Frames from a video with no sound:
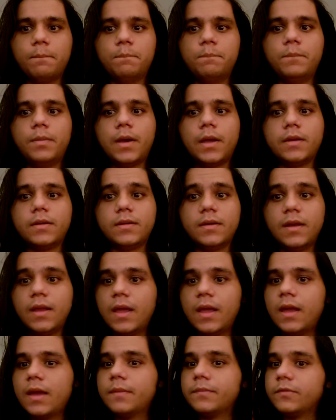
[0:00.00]
But
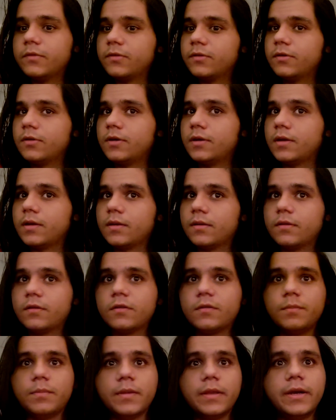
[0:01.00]
today I'm just going to
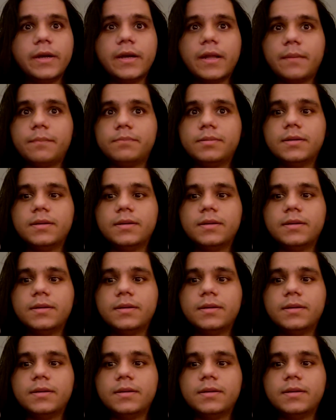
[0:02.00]
split it up.